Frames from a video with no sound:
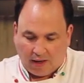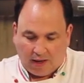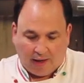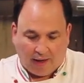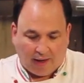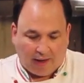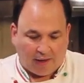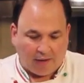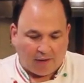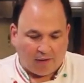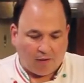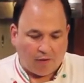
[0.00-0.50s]

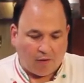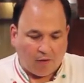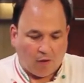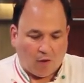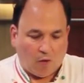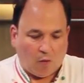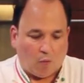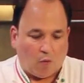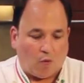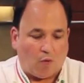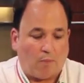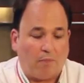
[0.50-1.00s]
and
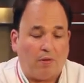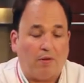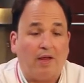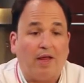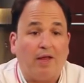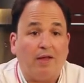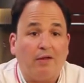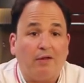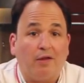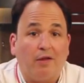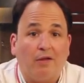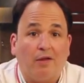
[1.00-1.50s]
we'll
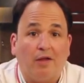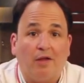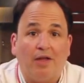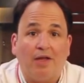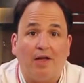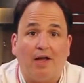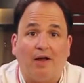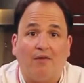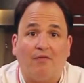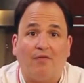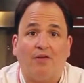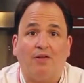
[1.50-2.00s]
place this in
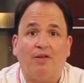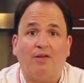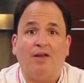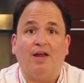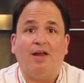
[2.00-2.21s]
the oven